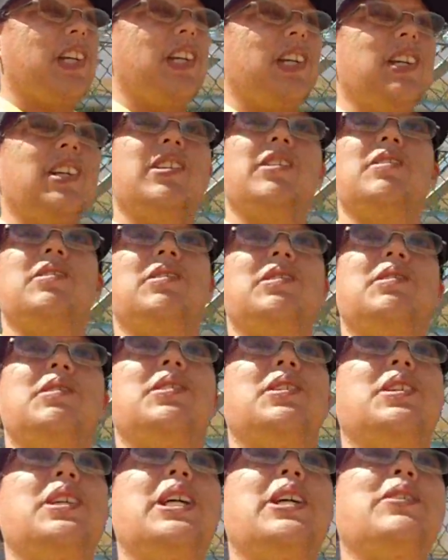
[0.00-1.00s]

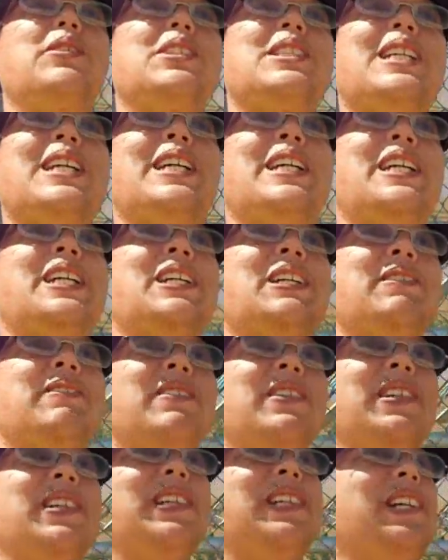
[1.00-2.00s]
it it was lighting
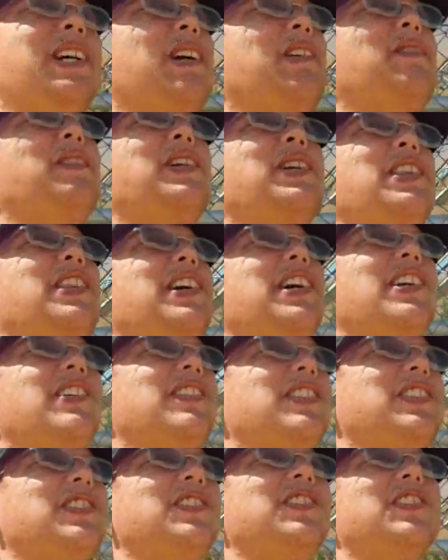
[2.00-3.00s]
up and everybody thought
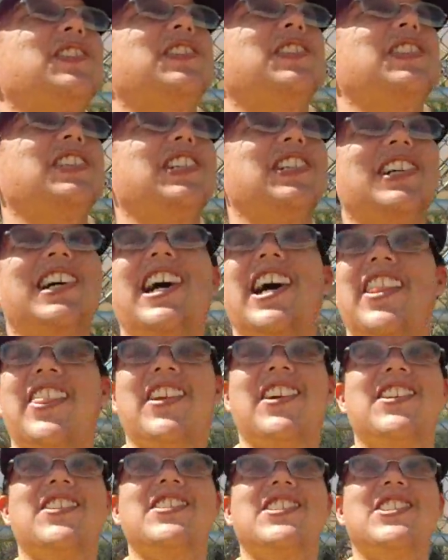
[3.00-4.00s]
it was cool so I
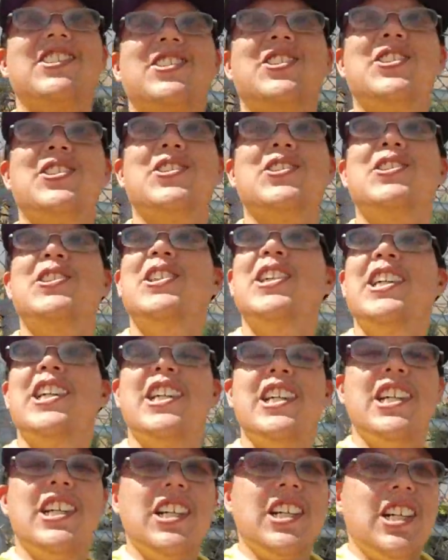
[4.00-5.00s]
thought it was cool
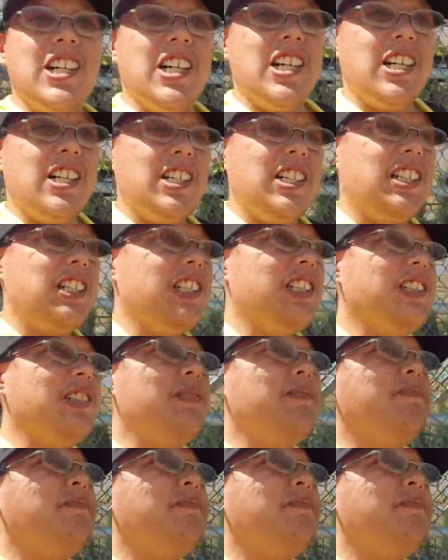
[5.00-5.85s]
um,